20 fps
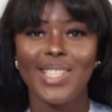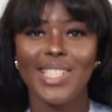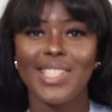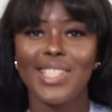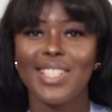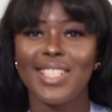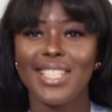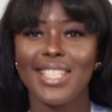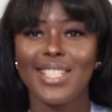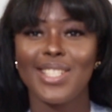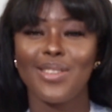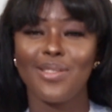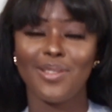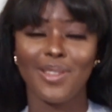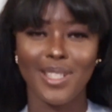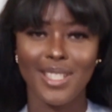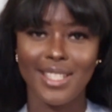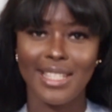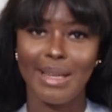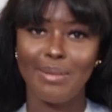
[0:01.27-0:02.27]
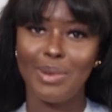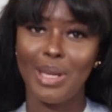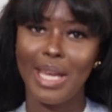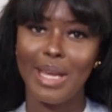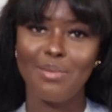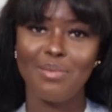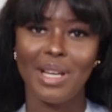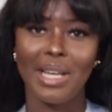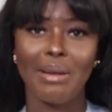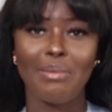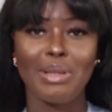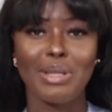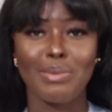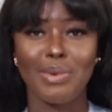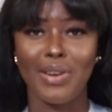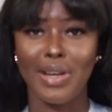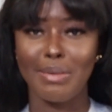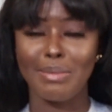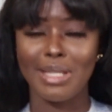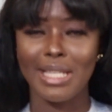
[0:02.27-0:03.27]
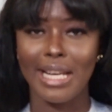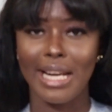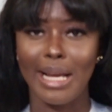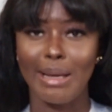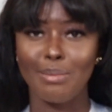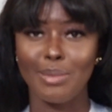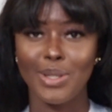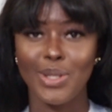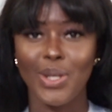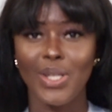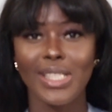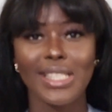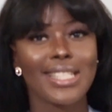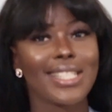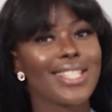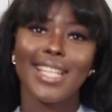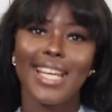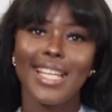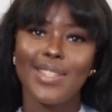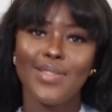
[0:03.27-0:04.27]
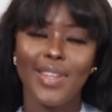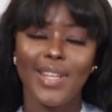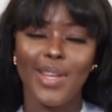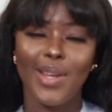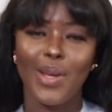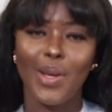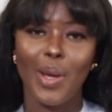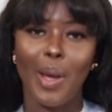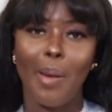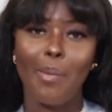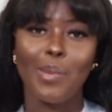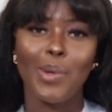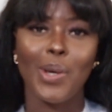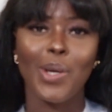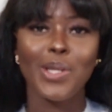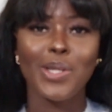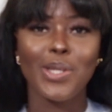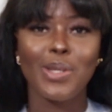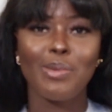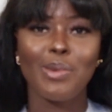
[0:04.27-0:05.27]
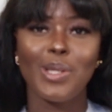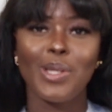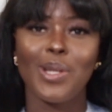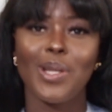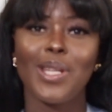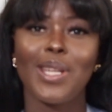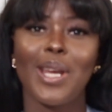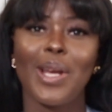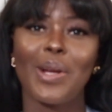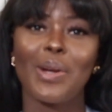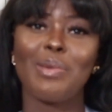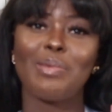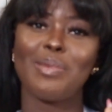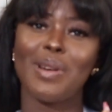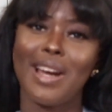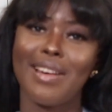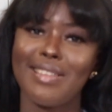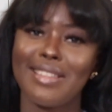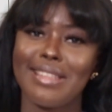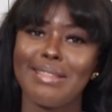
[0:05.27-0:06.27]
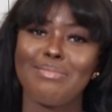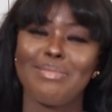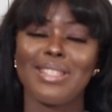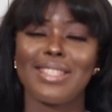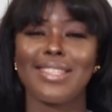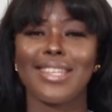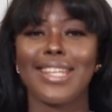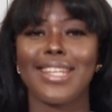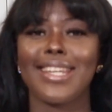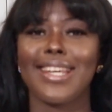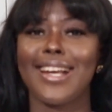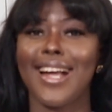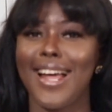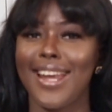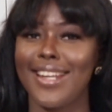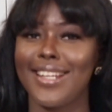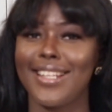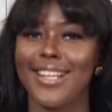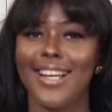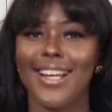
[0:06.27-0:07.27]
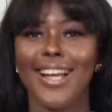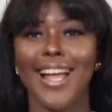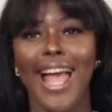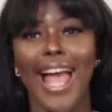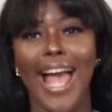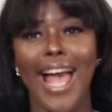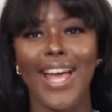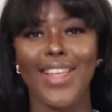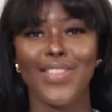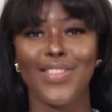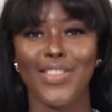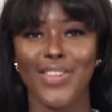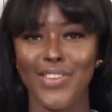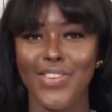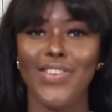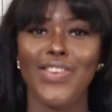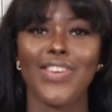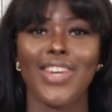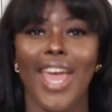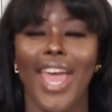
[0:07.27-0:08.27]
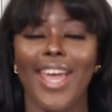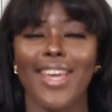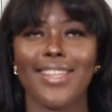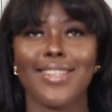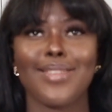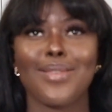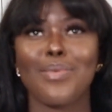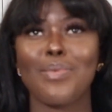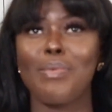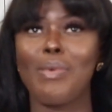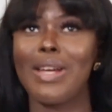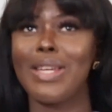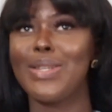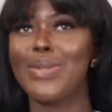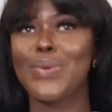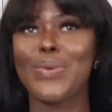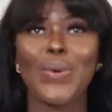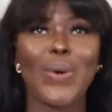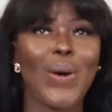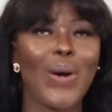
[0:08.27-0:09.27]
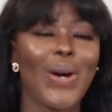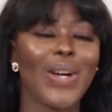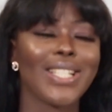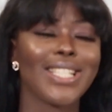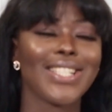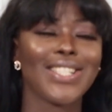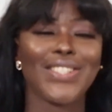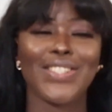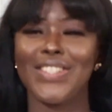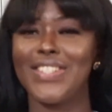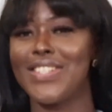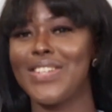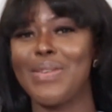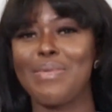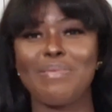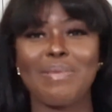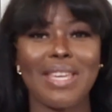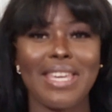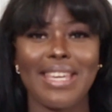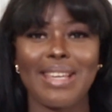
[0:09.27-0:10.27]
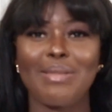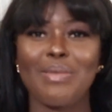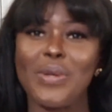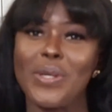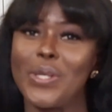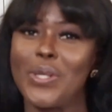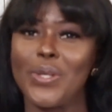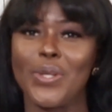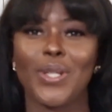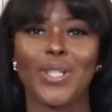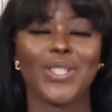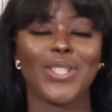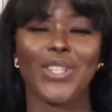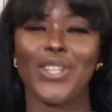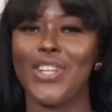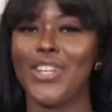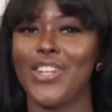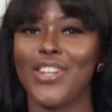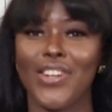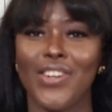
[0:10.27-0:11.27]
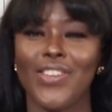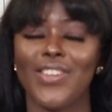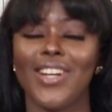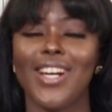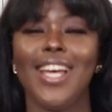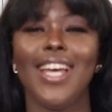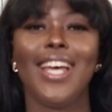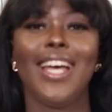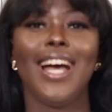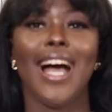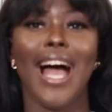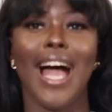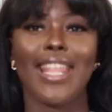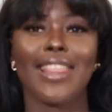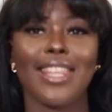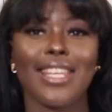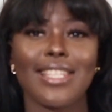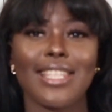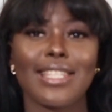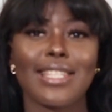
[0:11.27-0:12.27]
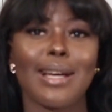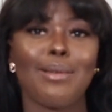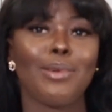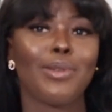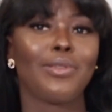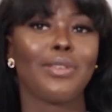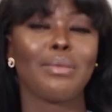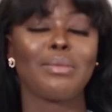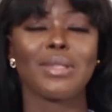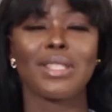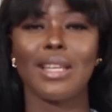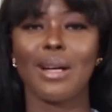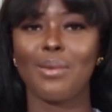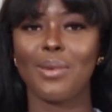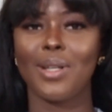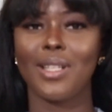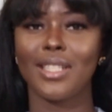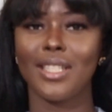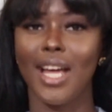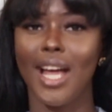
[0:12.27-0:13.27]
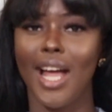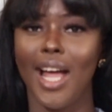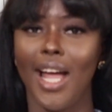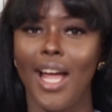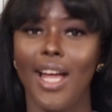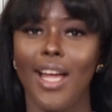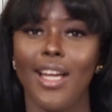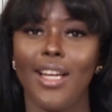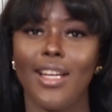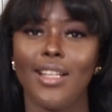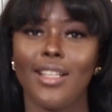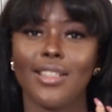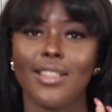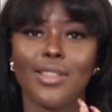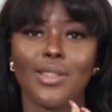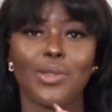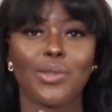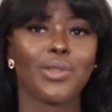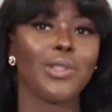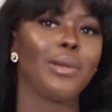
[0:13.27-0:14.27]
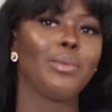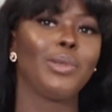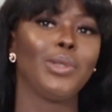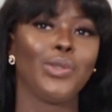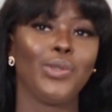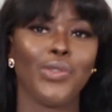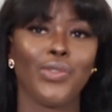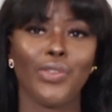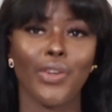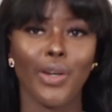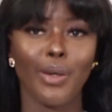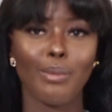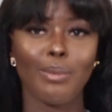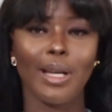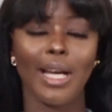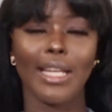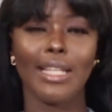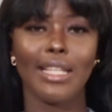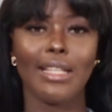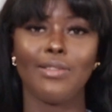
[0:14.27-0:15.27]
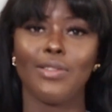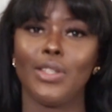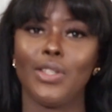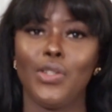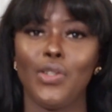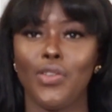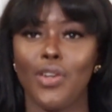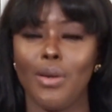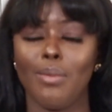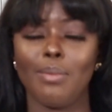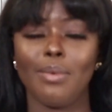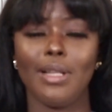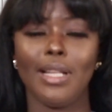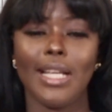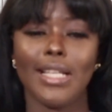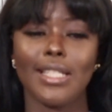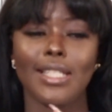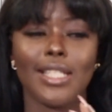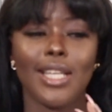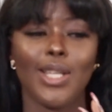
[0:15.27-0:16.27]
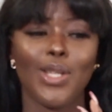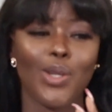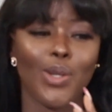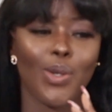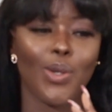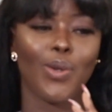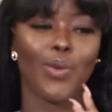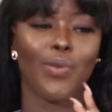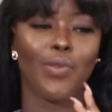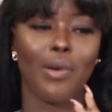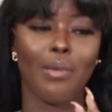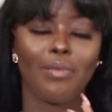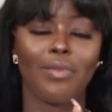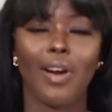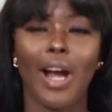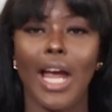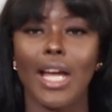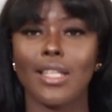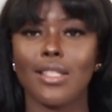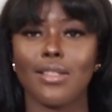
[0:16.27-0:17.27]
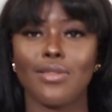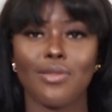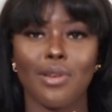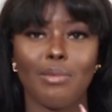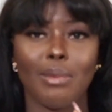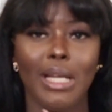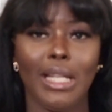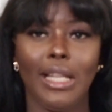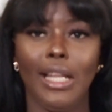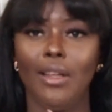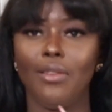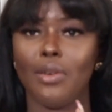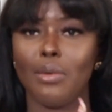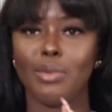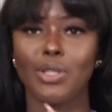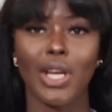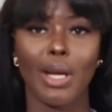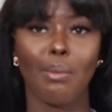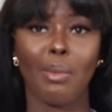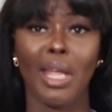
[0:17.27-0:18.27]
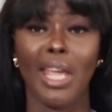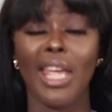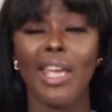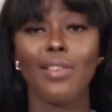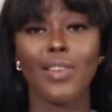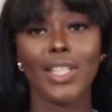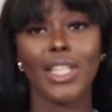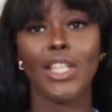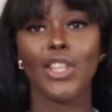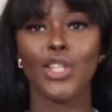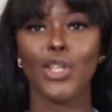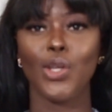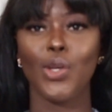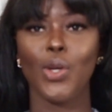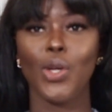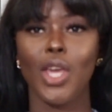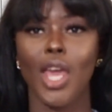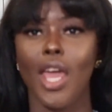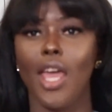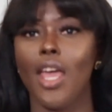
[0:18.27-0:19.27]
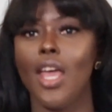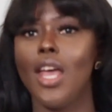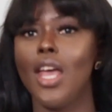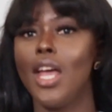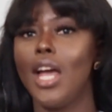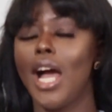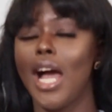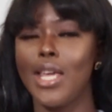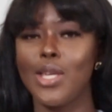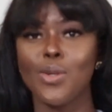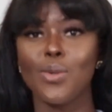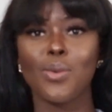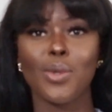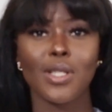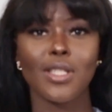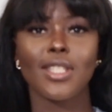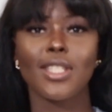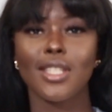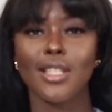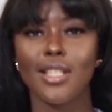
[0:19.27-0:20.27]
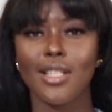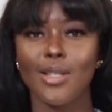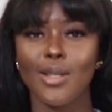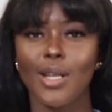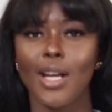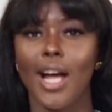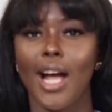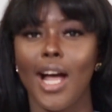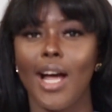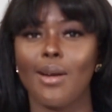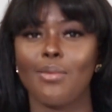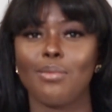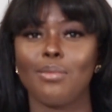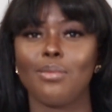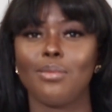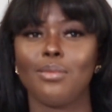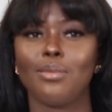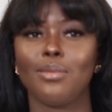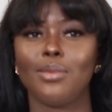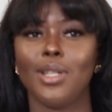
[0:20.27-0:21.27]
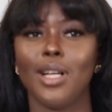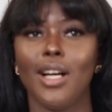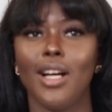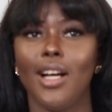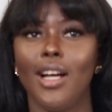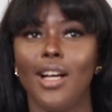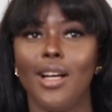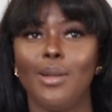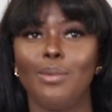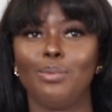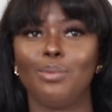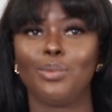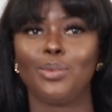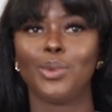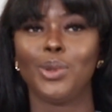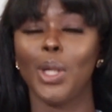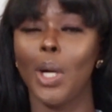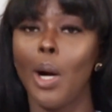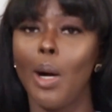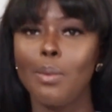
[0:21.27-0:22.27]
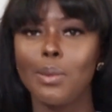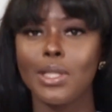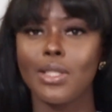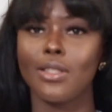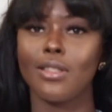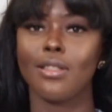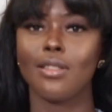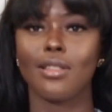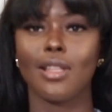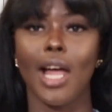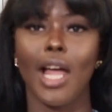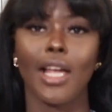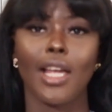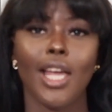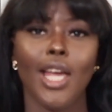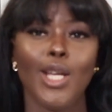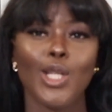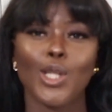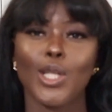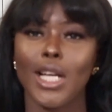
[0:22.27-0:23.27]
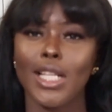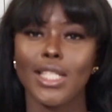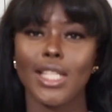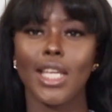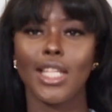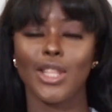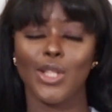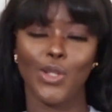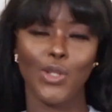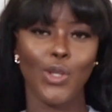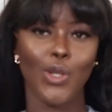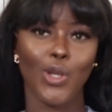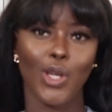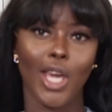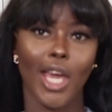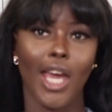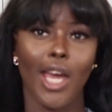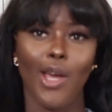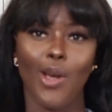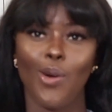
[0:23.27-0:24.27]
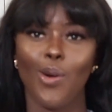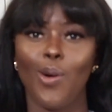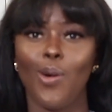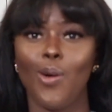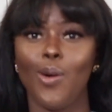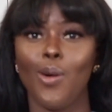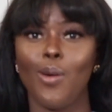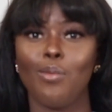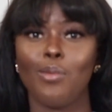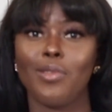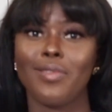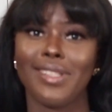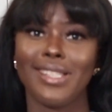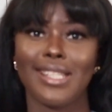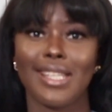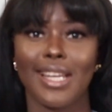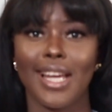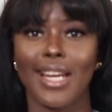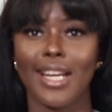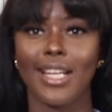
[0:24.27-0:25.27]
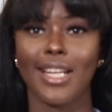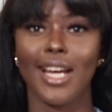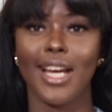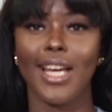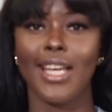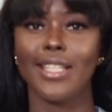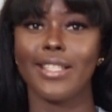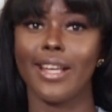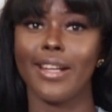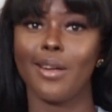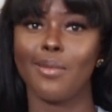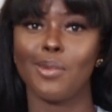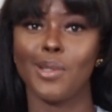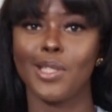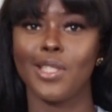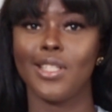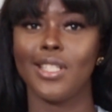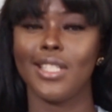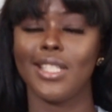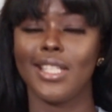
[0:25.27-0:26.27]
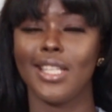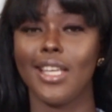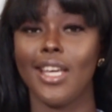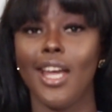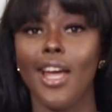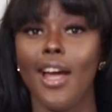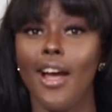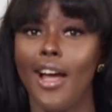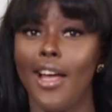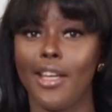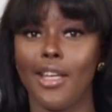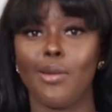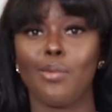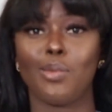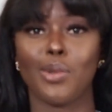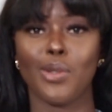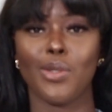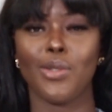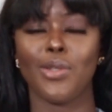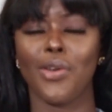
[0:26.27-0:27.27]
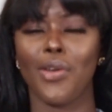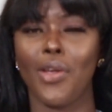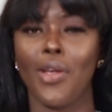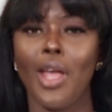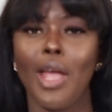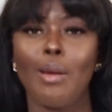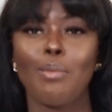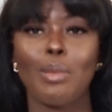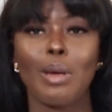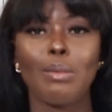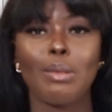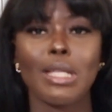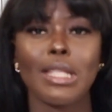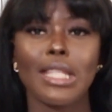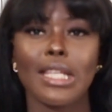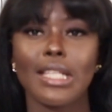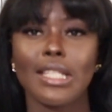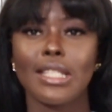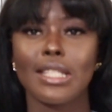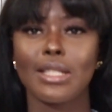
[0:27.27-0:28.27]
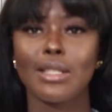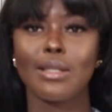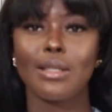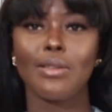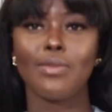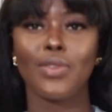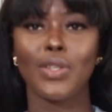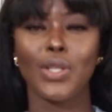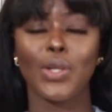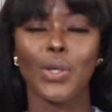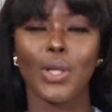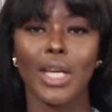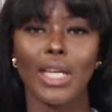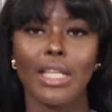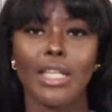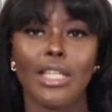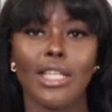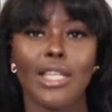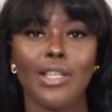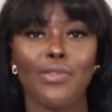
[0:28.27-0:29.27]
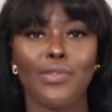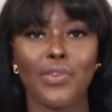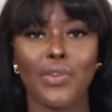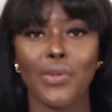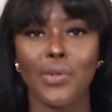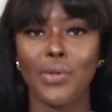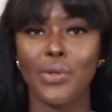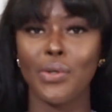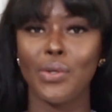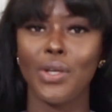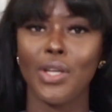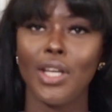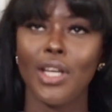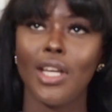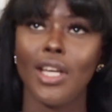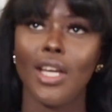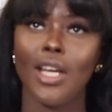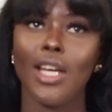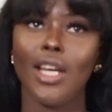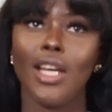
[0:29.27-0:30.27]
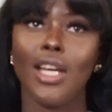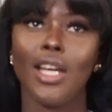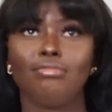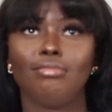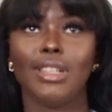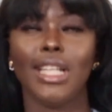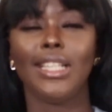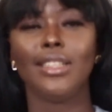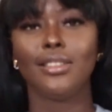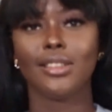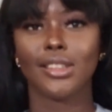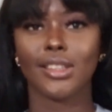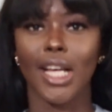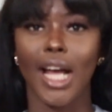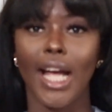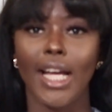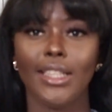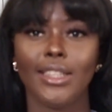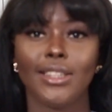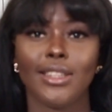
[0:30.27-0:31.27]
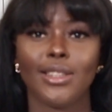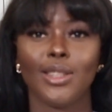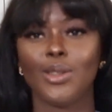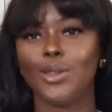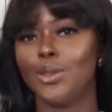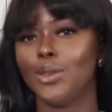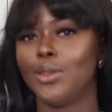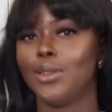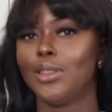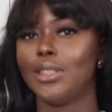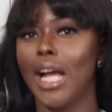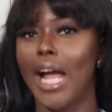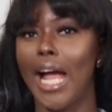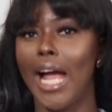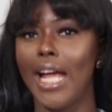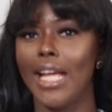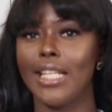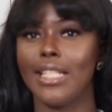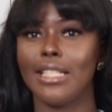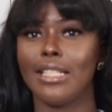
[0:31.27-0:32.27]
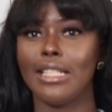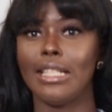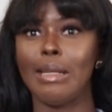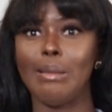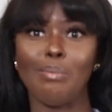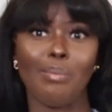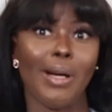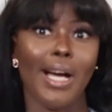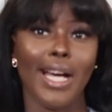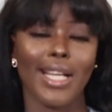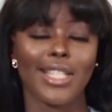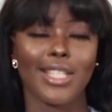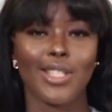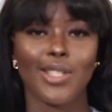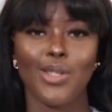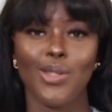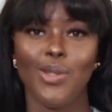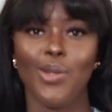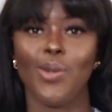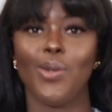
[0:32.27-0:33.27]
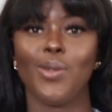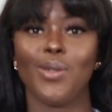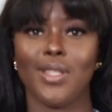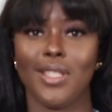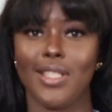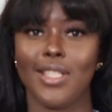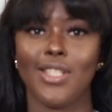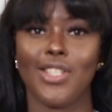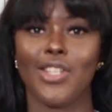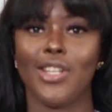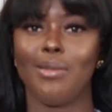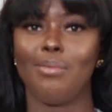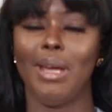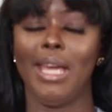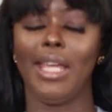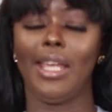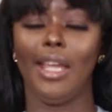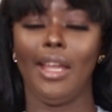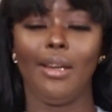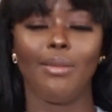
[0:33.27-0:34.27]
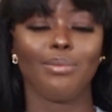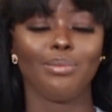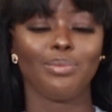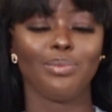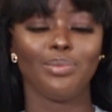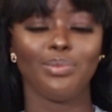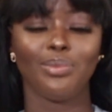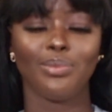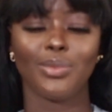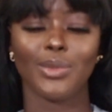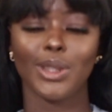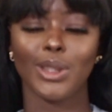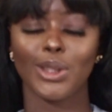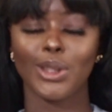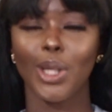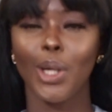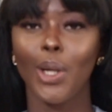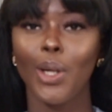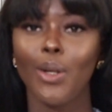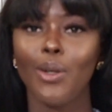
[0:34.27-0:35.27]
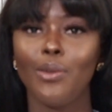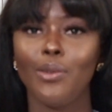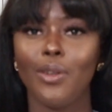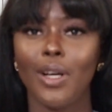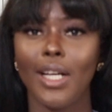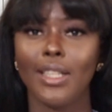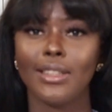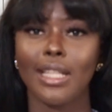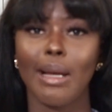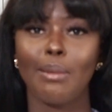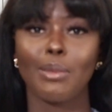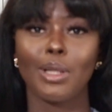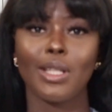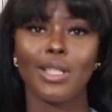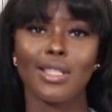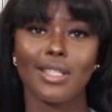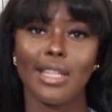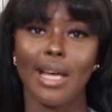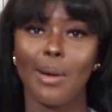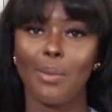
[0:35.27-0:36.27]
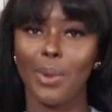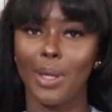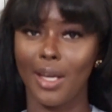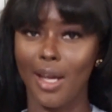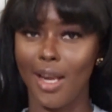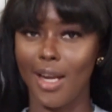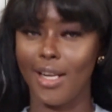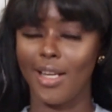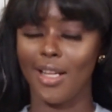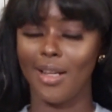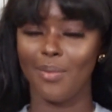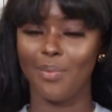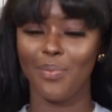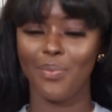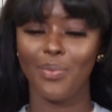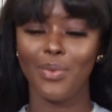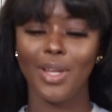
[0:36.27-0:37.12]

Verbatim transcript: If this is your first time here, my name is Maryam Salam. So in today's video, I'm going to be doing a comparison between Canada and the U K. Which one should you pick? Which one should you go? And this is coming from someone that grew up in Europe and live in Europe. Let's say you're from France, from Italy, from Germany, even in the U K, and you want to look at um, your options. Like, should I stay in the U K or moving to Canada is an opportunity I can pursue? Maybe this video can give you insight and impact your decision making. So first I'm gonna start with Canada.